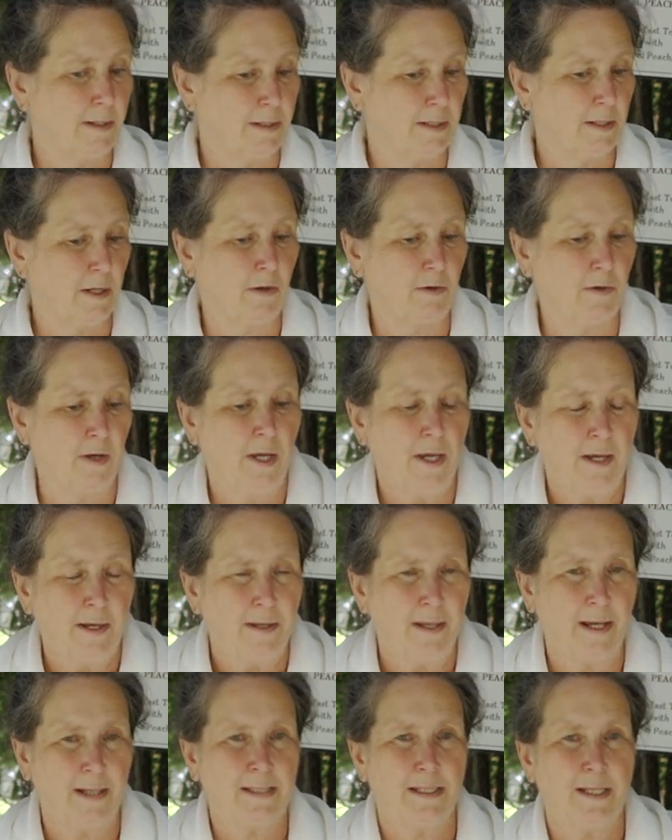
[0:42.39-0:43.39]
So
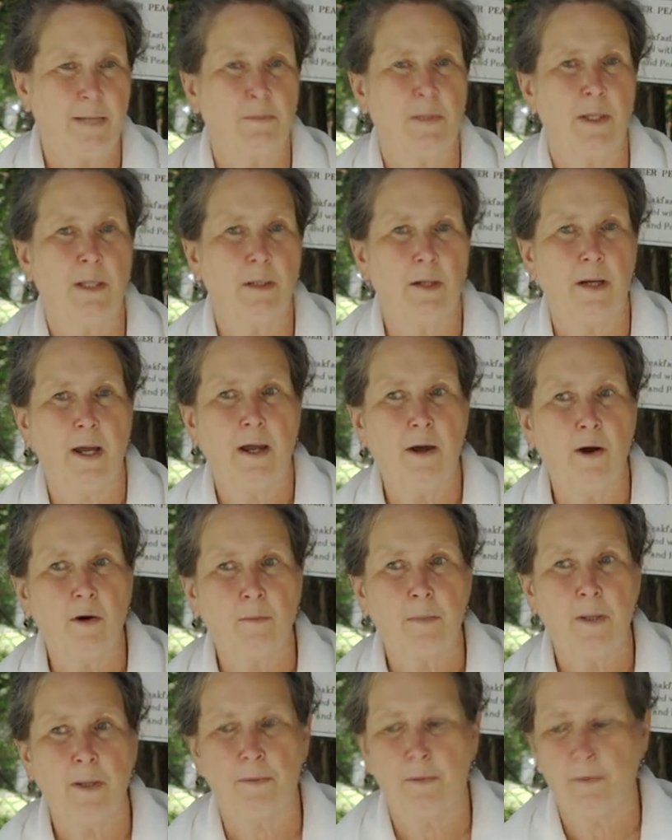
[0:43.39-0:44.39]
that's something that I
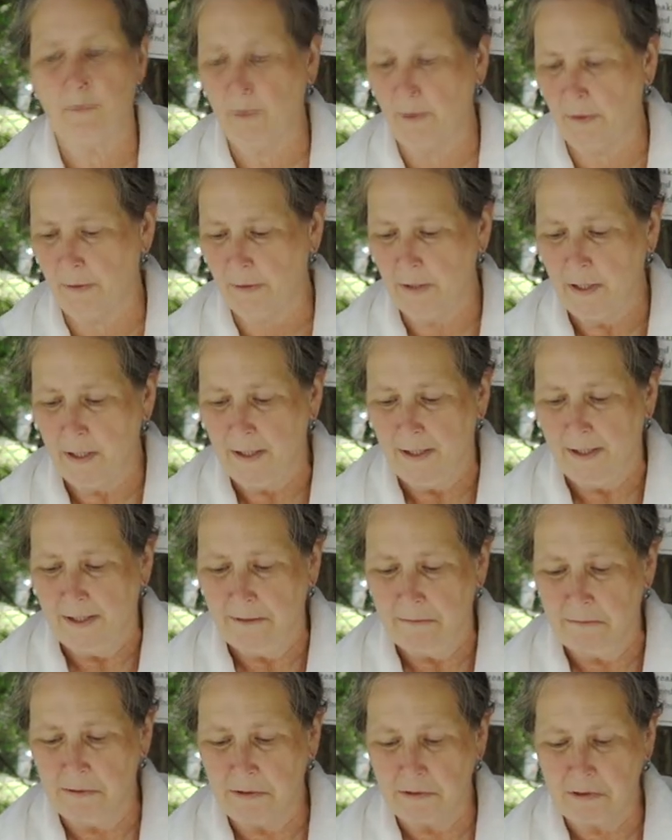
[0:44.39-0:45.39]
hope people
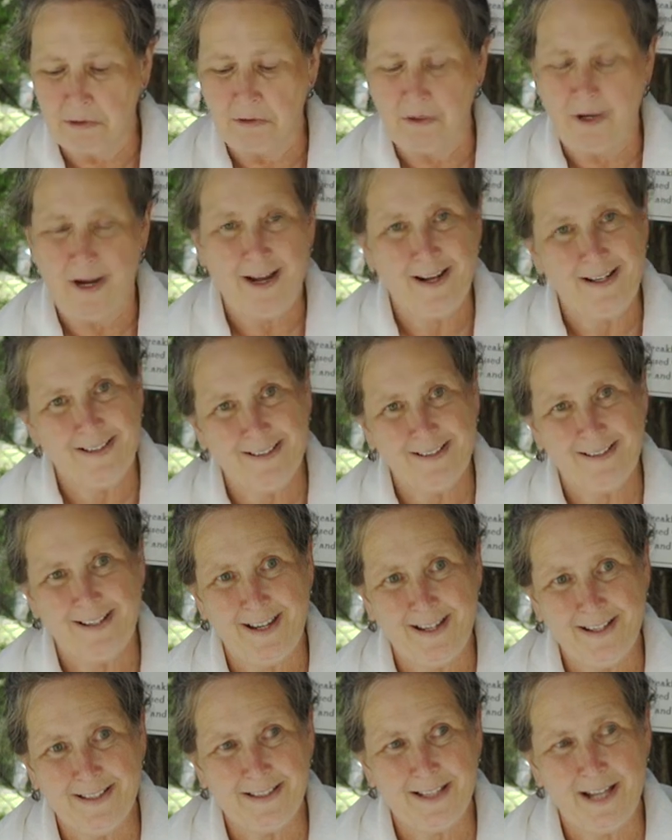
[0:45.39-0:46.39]
will try
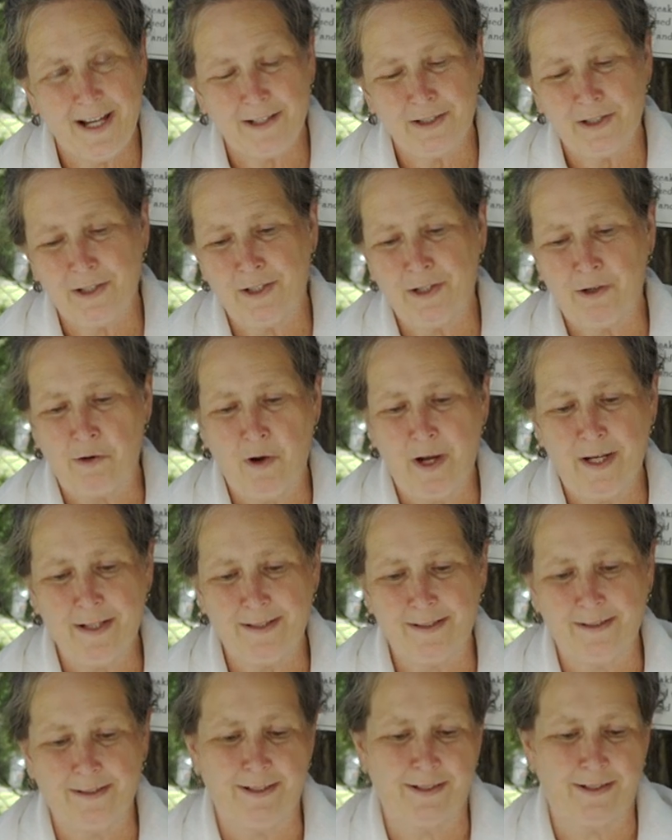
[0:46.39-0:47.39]
today. It's actually quite
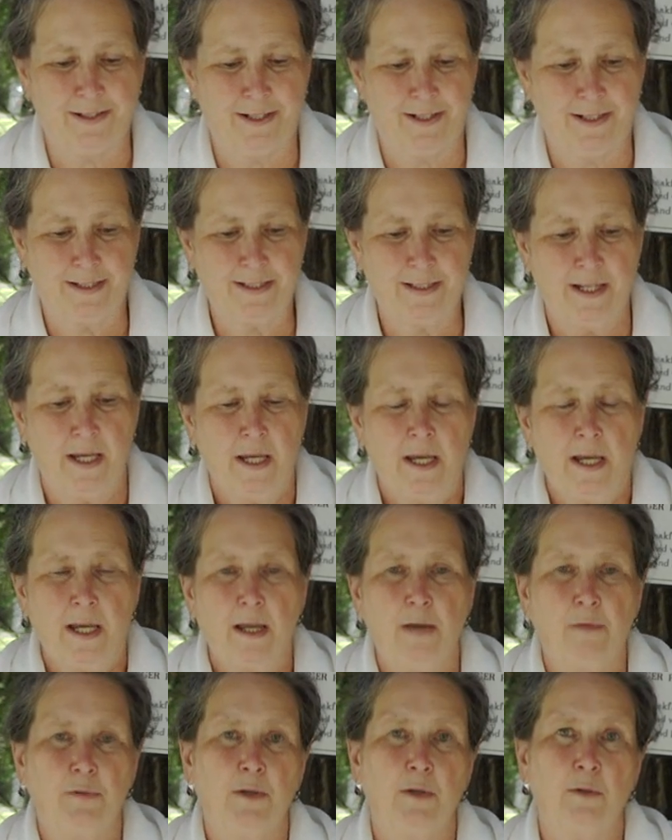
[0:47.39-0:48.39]
delicious.
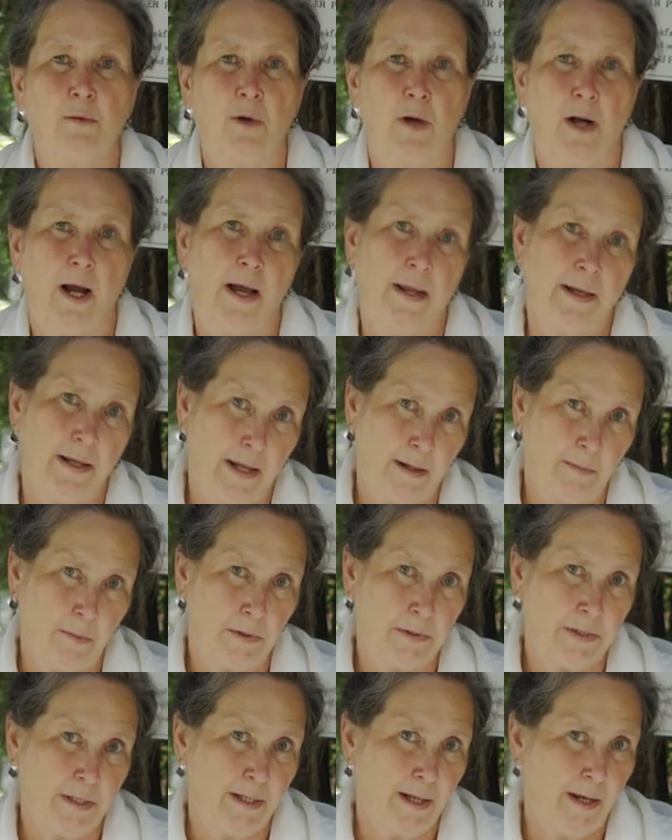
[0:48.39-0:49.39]
If you were
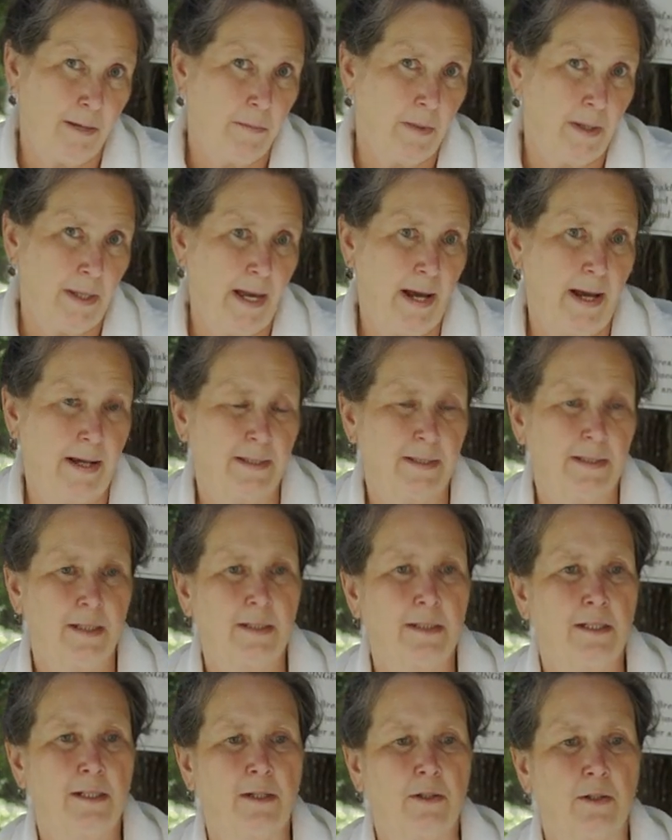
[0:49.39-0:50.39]
unable to get
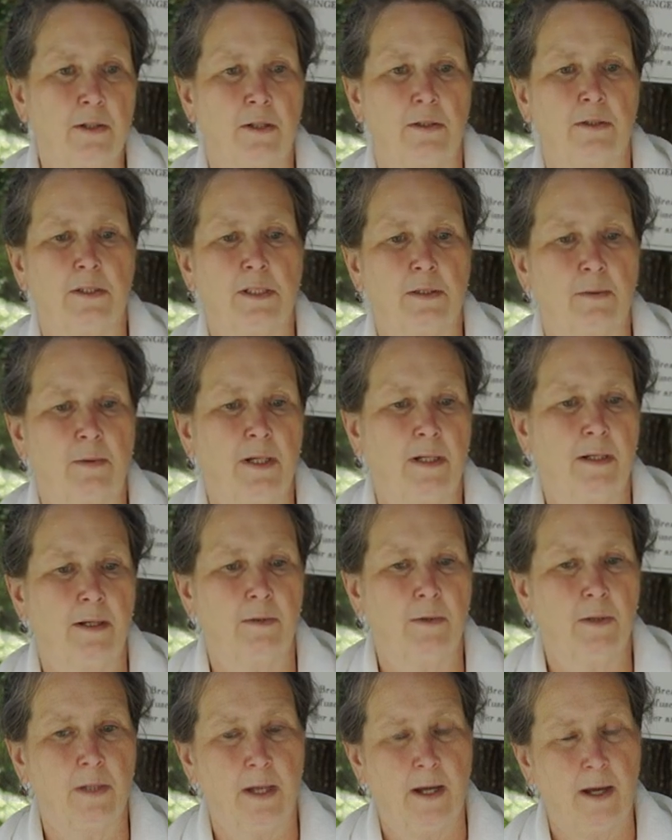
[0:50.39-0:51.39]
molasses, you could sweeten
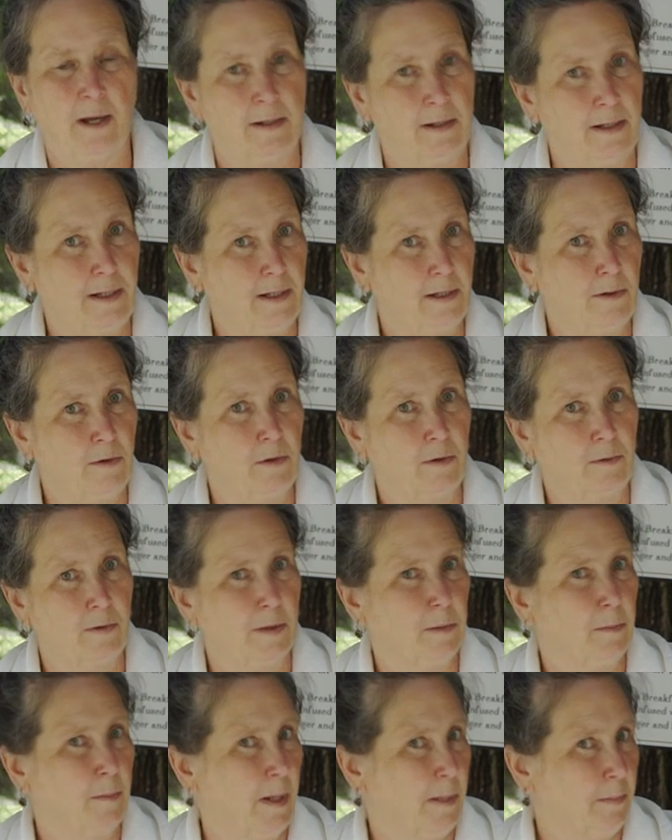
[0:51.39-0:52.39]
it with honey or
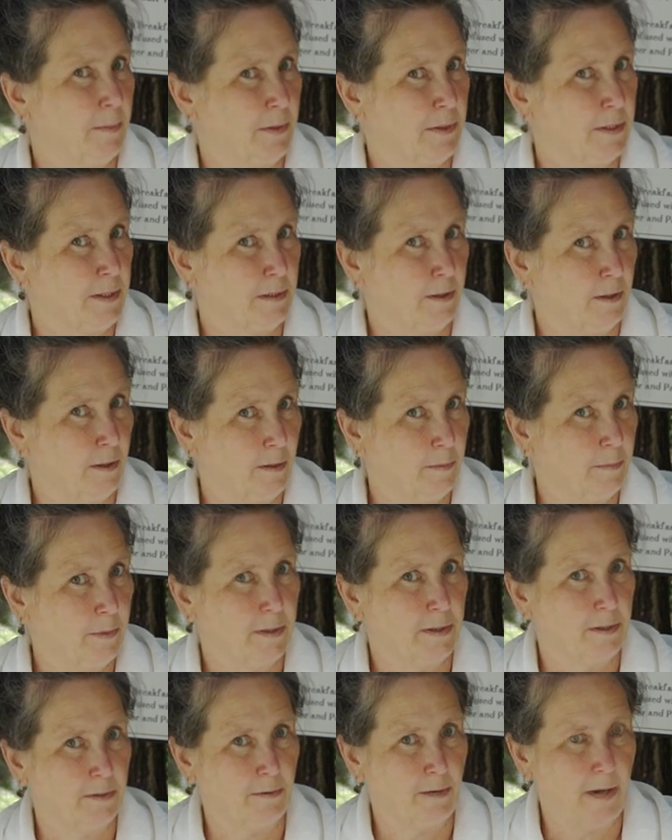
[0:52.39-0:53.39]
with maple syrup
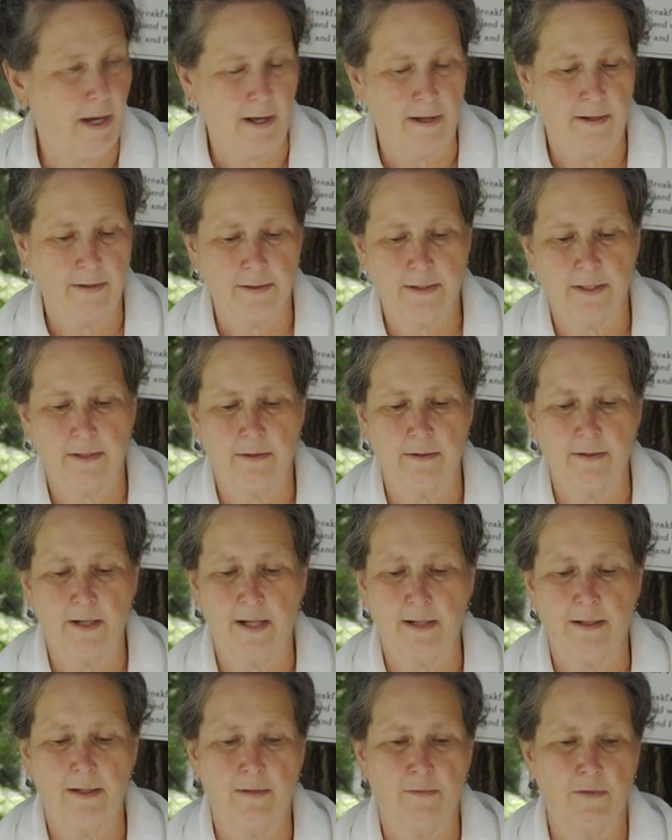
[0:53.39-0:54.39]
as well. So
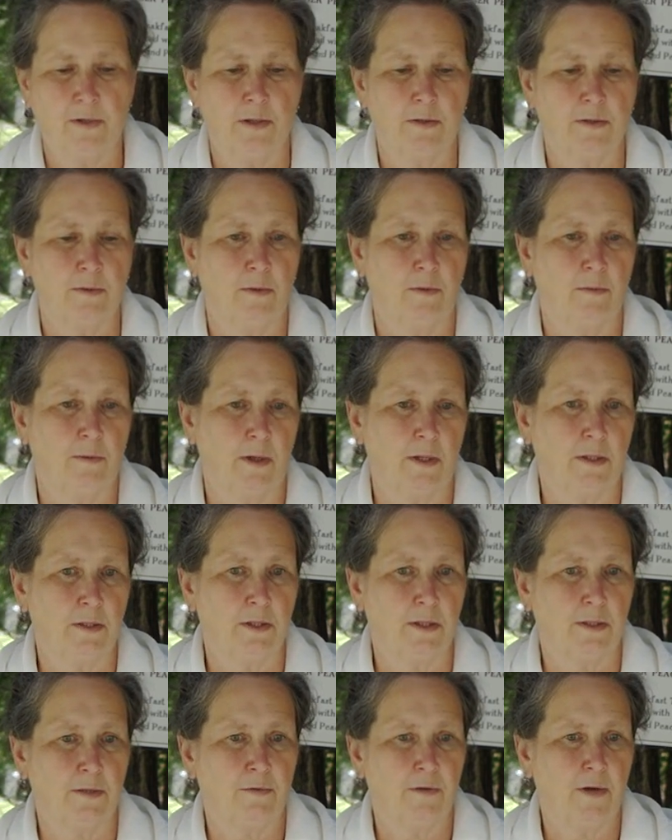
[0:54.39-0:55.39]
any of those will work
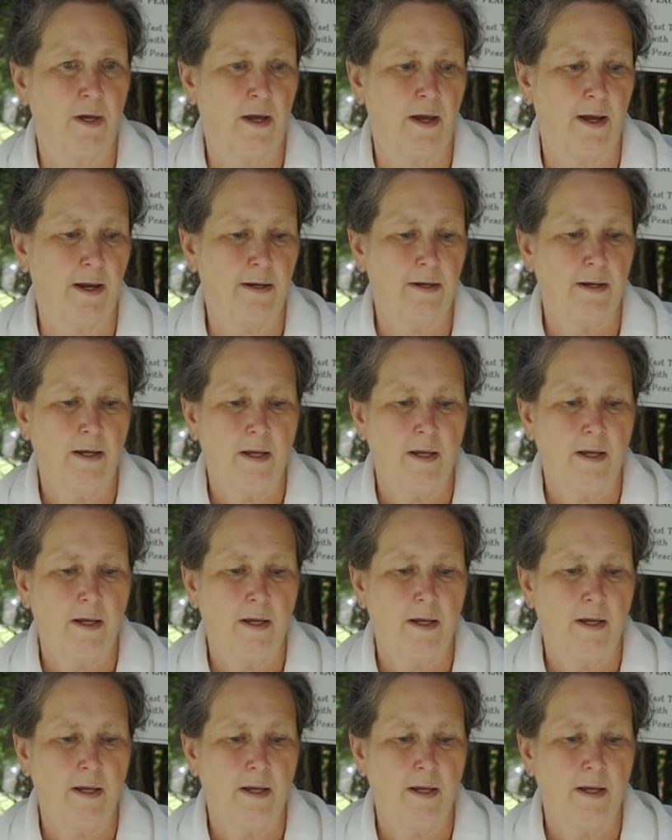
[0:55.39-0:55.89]
just fine.